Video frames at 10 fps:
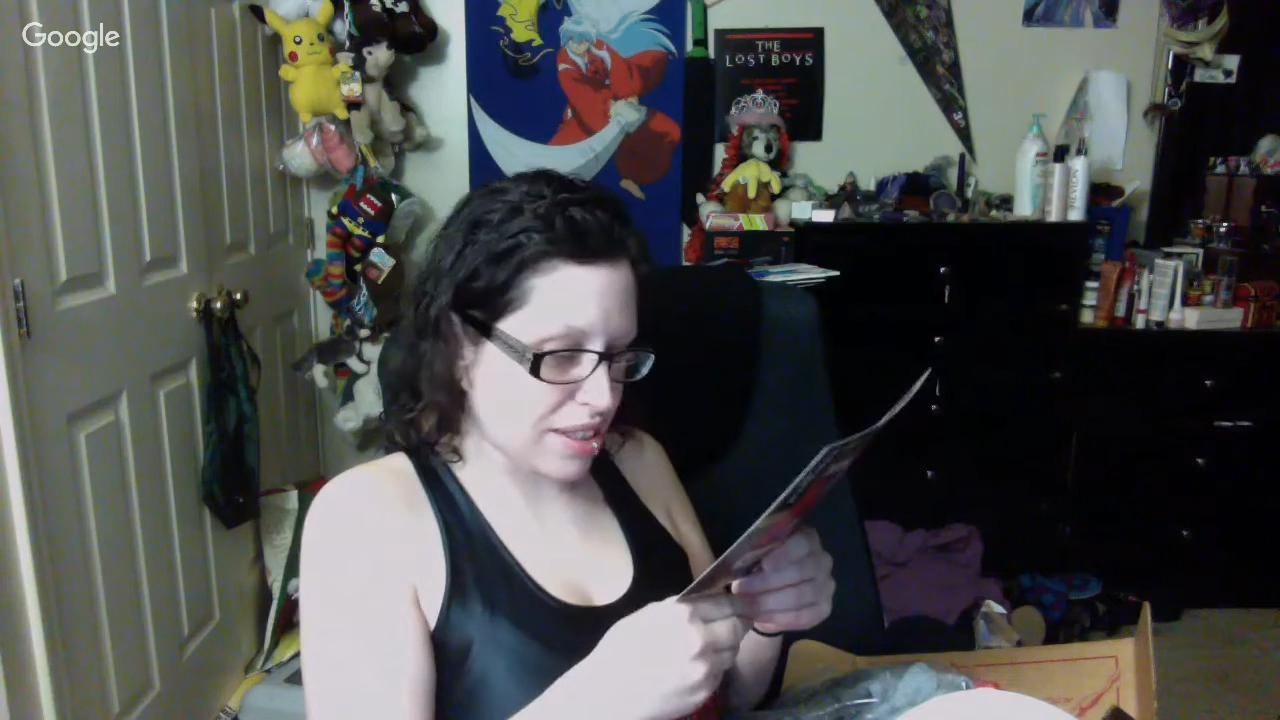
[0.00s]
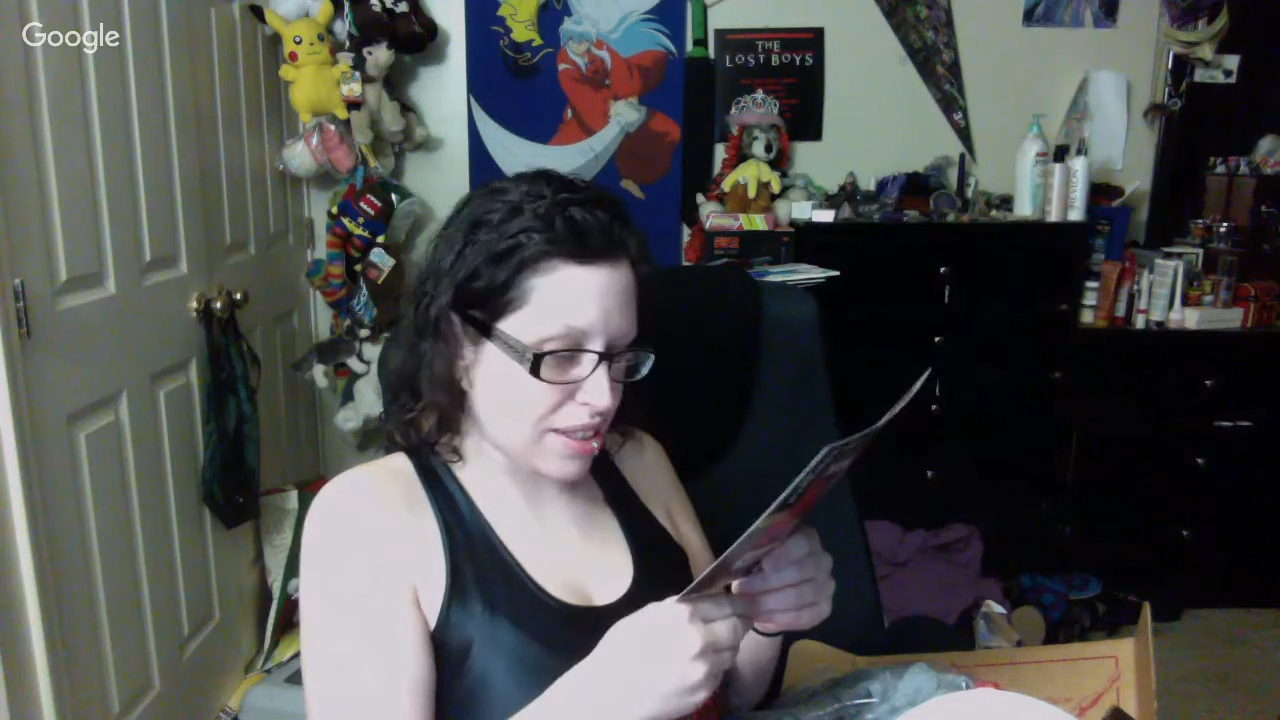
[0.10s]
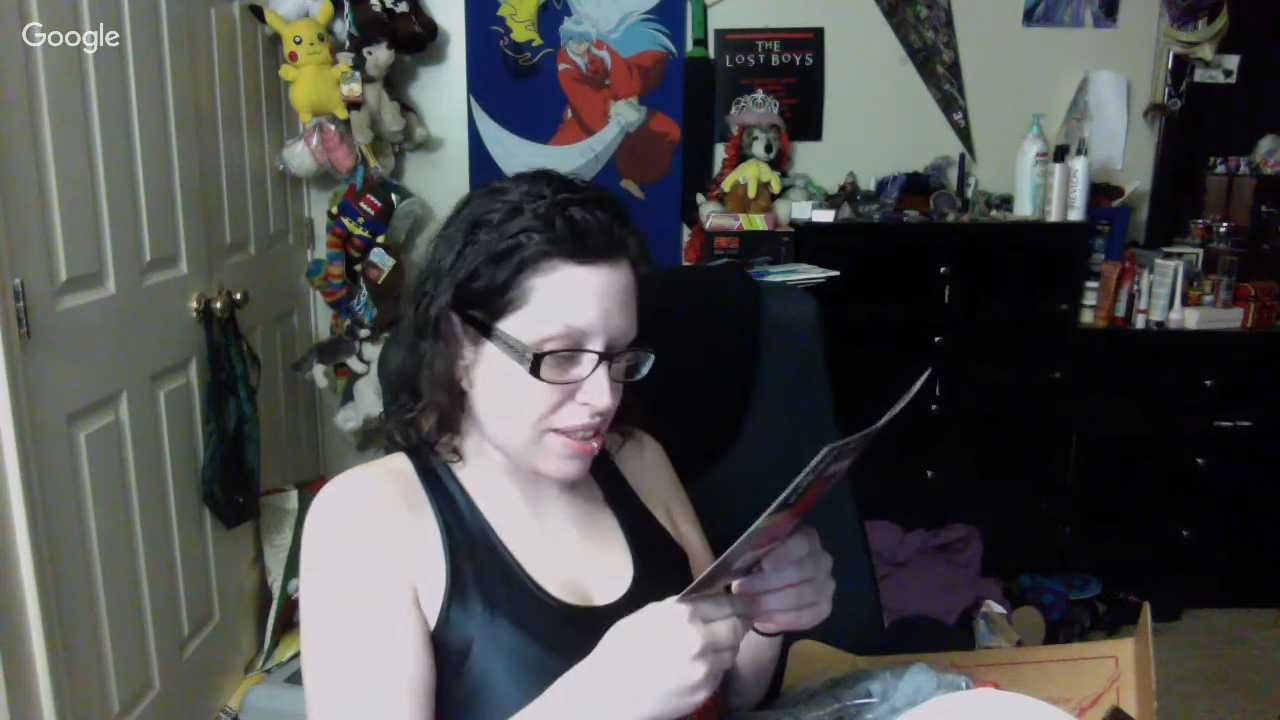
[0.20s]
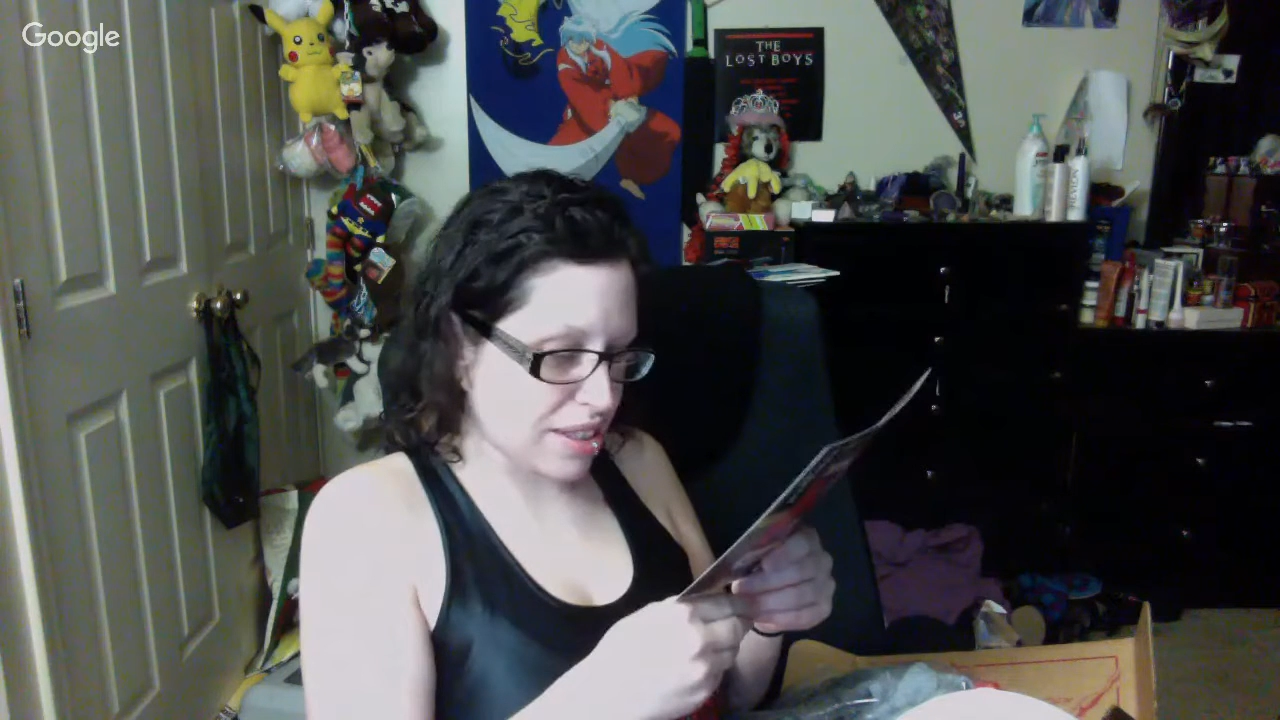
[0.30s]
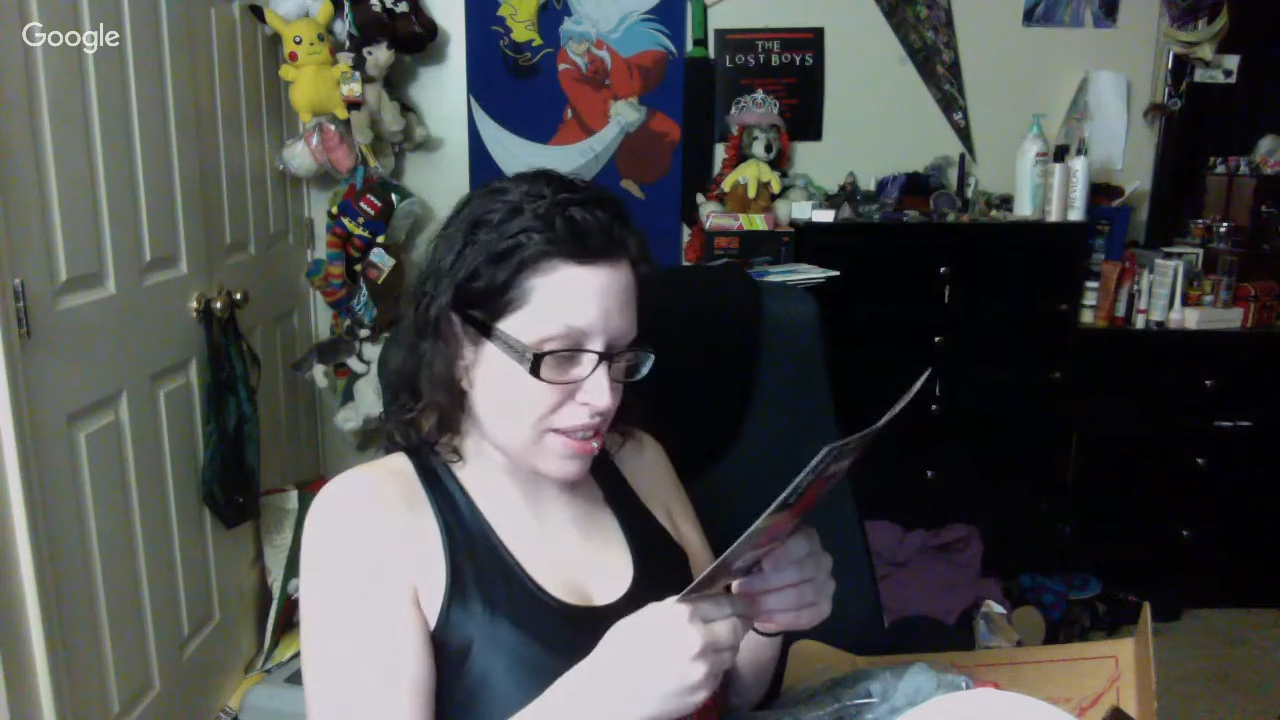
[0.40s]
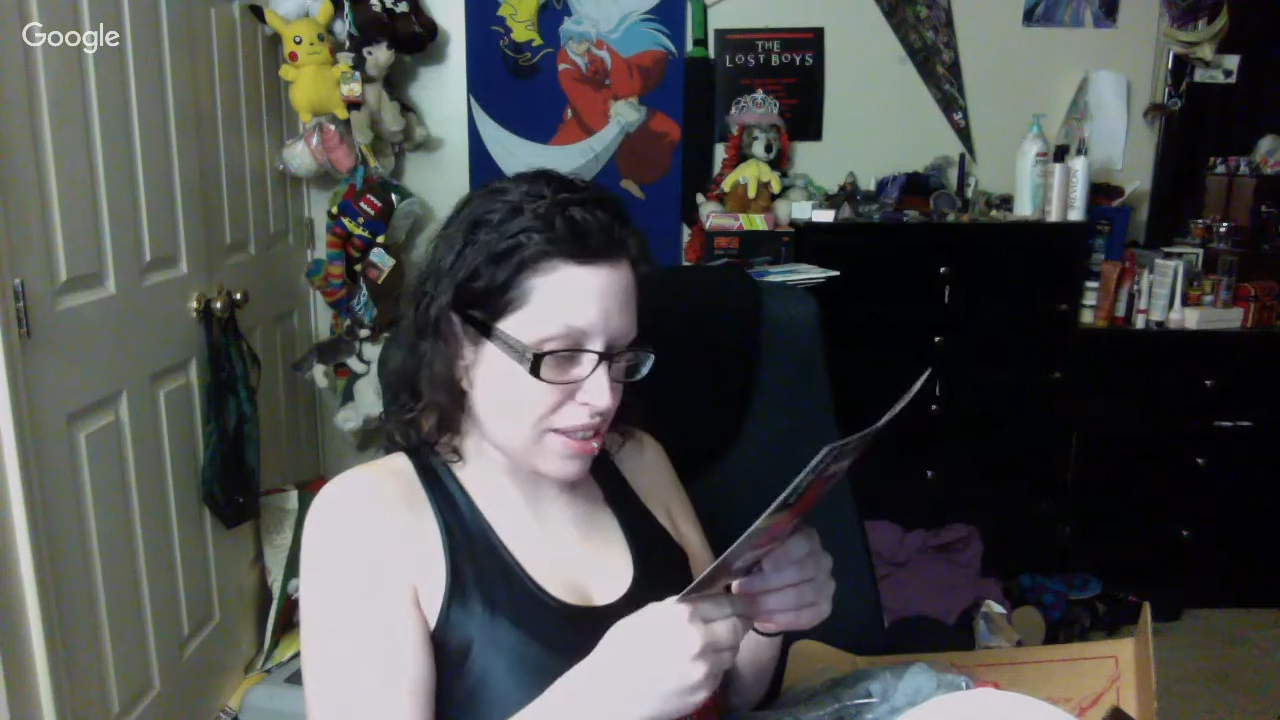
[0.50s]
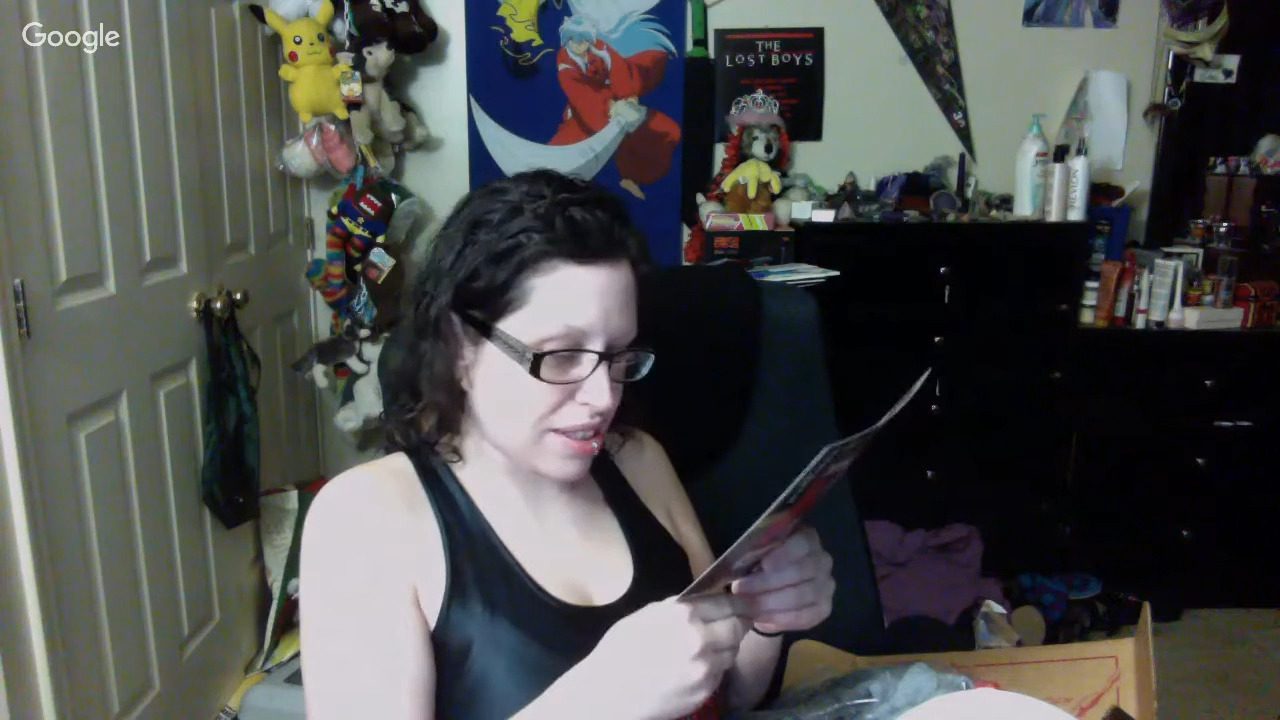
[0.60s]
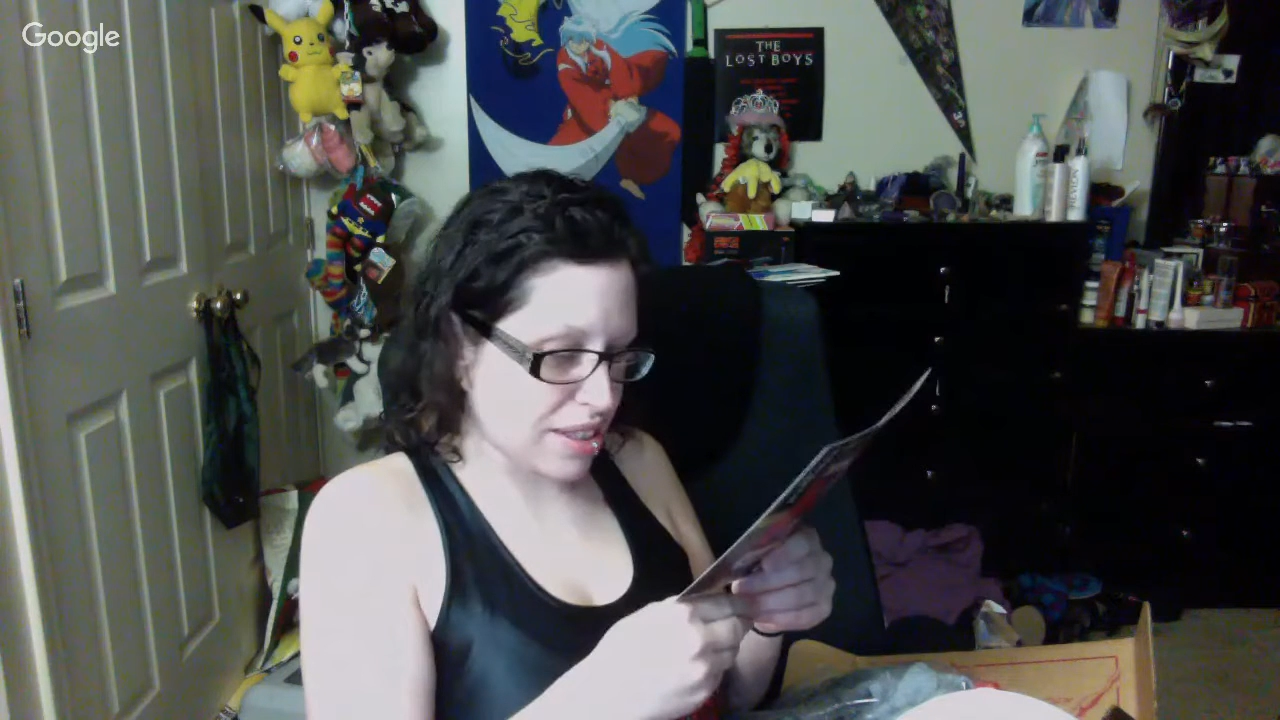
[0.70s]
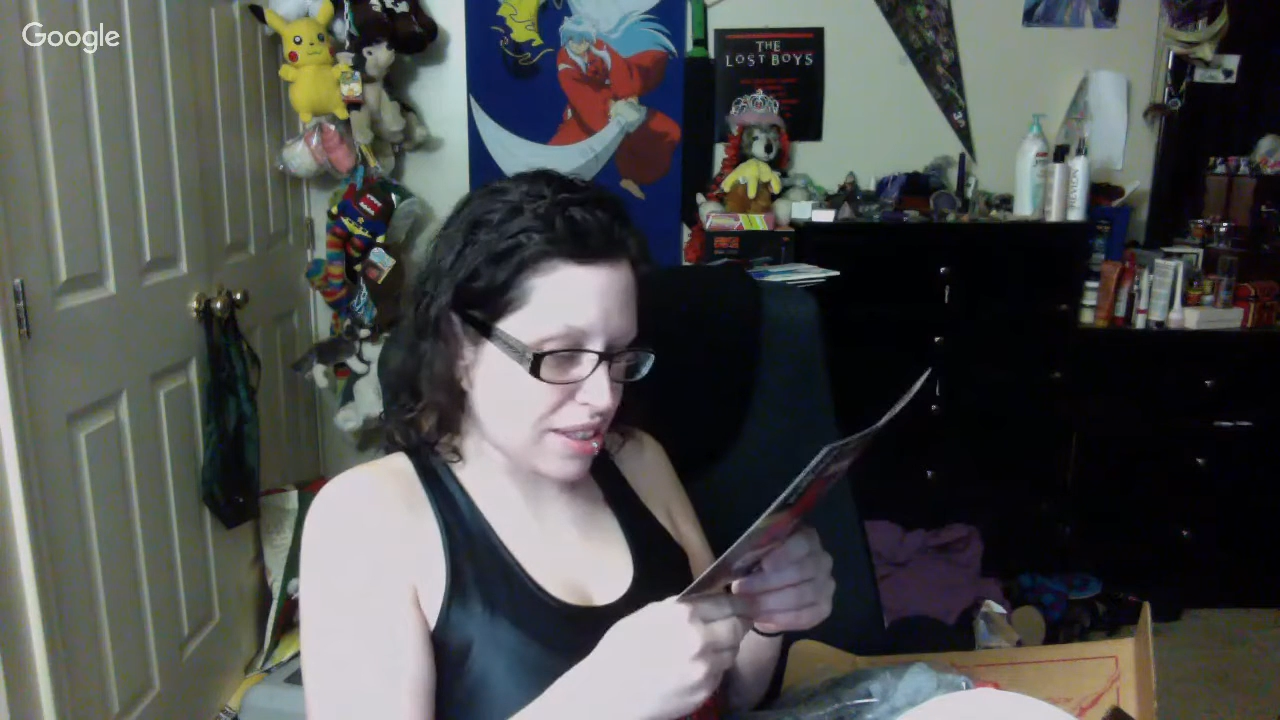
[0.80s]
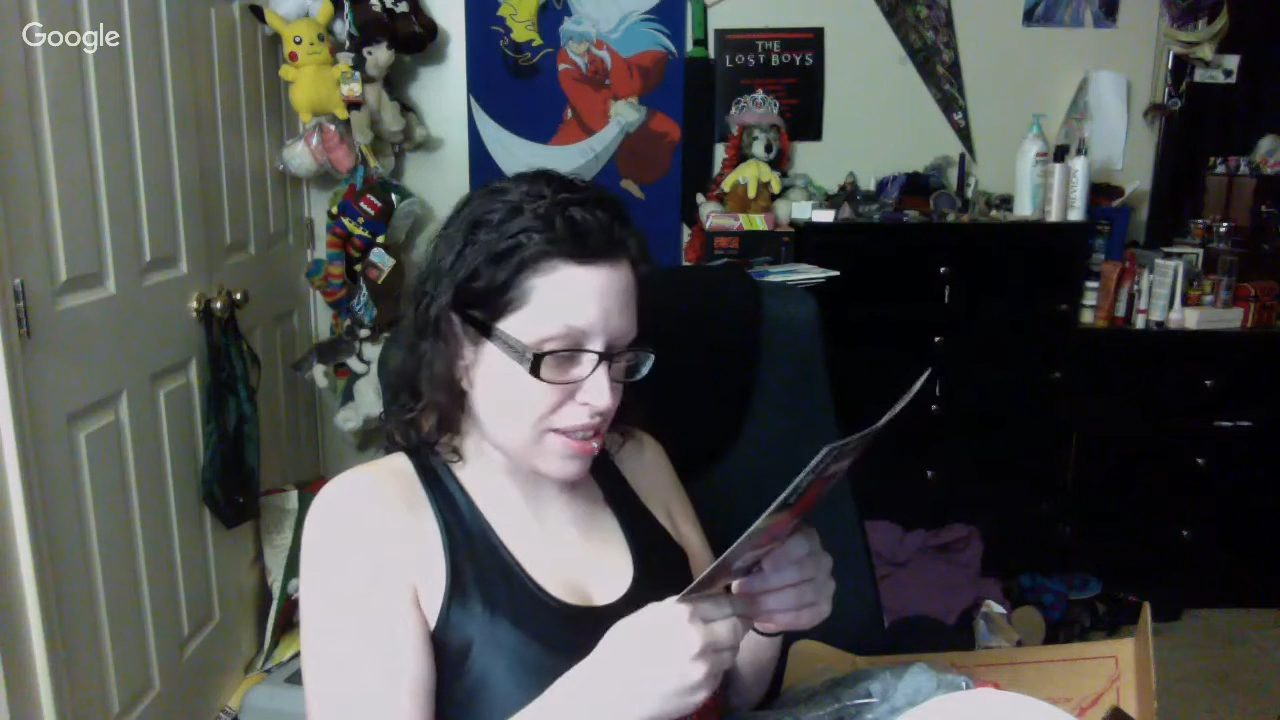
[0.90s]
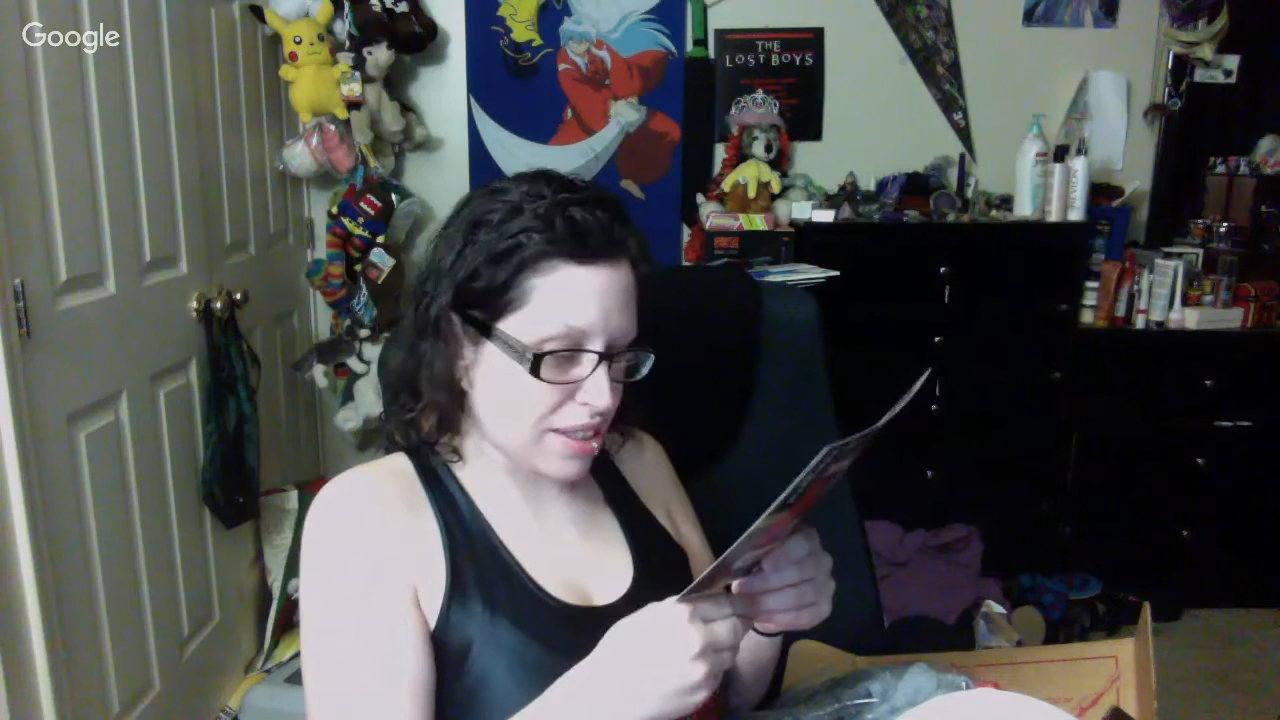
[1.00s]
our customers,